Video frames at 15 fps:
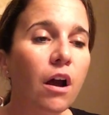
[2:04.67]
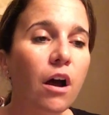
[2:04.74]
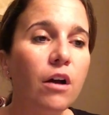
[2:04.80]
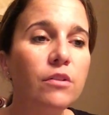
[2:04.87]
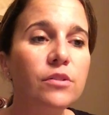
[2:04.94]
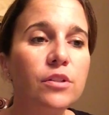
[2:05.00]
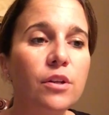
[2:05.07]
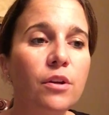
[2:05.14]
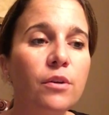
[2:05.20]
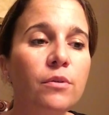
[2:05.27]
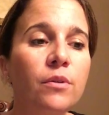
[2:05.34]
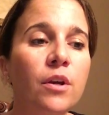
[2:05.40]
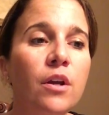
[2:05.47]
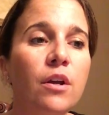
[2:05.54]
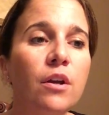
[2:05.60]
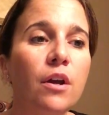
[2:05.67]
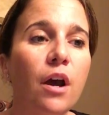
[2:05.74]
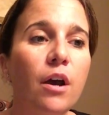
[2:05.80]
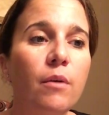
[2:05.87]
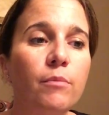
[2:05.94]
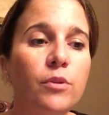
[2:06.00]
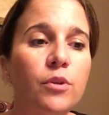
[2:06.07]
Also,
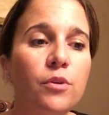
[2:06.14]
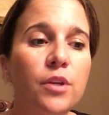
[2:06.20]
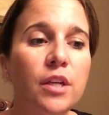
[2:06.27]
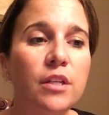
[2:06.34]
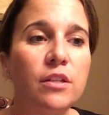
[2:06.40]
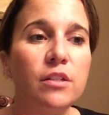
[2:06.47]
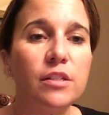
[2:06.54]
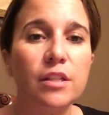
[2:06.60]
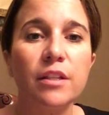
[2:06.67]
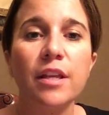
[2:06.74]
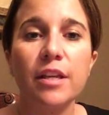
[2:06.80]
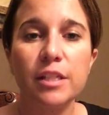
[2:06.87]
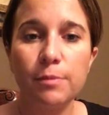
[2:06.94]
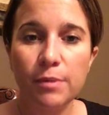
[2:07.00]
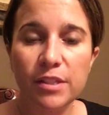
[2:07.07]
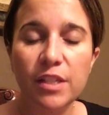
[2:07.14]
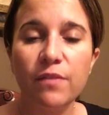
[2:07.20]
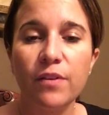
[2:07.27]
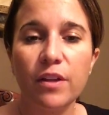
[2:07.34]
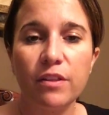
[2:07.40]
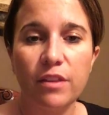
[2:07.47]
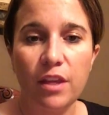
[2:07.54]
you can select
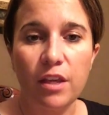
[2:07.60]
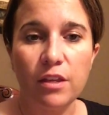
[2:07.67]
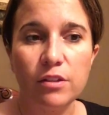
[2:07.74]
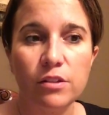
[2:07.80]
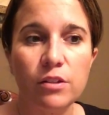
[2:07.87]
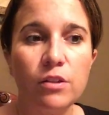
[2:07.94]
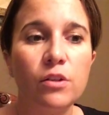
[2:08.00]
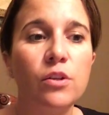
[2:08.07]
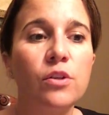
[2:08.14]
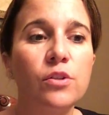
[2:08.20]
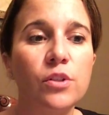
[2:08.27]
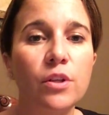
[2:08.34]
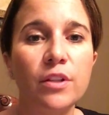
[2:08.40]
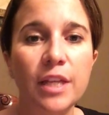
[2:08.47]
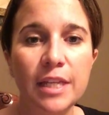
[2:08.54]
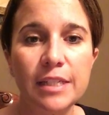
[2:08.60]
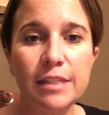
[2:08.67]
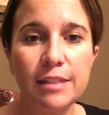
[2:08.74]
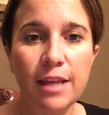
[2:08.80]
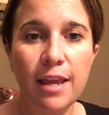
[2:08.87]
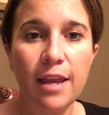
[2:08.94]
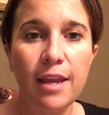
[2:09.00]
specific things. So let's
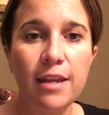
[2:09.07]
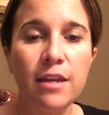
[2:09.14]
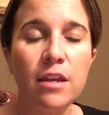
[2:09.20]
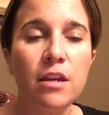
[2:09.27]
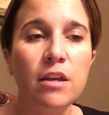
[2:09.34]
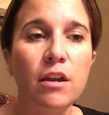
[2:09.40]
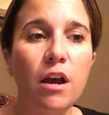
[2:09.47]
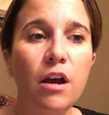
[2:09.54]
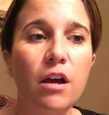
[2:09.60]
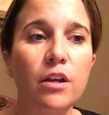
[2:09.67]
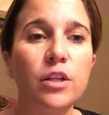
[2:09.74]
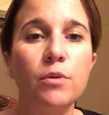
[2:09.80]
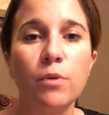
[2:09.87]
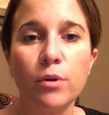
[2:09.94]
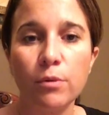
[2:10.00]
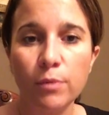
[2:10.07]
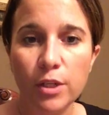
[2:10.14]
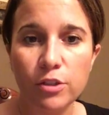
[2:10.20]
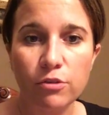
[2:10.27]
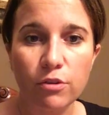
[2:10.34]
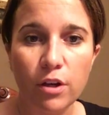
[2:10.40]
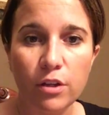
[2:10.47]
say you want a
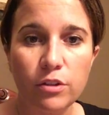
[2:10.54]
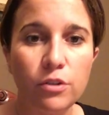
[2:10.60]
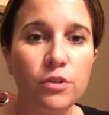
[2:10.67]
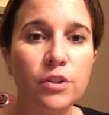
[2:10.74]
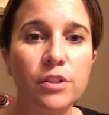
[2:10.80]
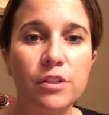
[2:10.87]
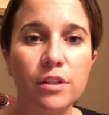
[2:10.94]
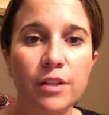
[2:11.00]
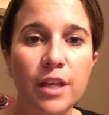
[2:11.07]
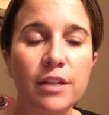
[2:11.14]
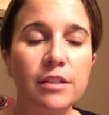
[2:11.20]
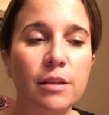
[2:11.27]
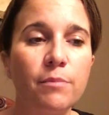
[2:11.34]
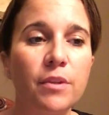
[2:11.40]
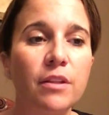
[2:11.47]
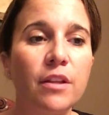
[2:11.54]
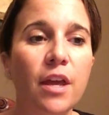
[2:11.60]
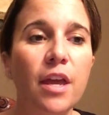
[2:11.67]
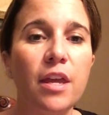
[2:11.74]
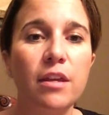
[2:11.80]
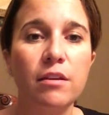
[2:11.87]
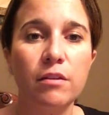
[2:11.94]
restaurant. You could select something
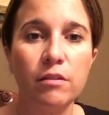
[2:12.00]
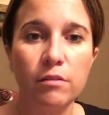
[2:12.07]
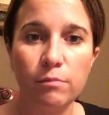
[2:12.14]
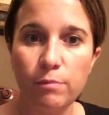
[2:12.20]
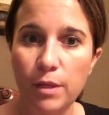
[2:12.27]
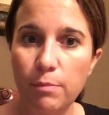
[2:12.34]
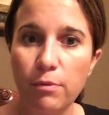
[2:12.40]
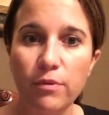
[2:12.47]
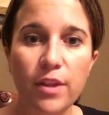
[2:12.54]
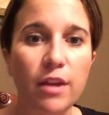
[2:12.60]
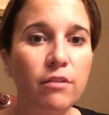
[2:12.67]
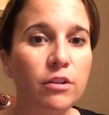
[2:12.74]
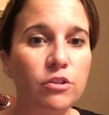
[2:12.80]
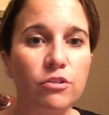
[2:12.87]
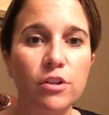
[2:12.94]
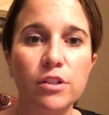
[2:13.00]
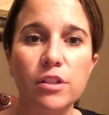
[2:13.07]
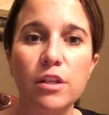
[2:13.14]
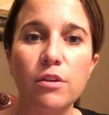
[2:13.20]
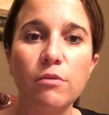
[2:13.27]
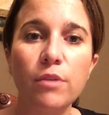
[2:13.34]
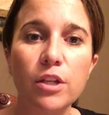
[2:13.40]
like people that are
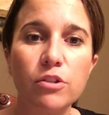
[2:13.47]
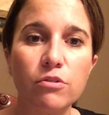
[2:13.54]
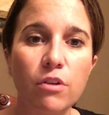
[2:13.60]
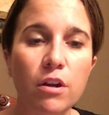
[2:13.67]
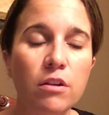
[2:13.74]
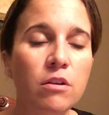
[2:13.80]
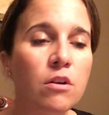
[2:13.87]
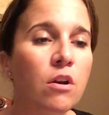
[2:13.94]
interested in a restaurant.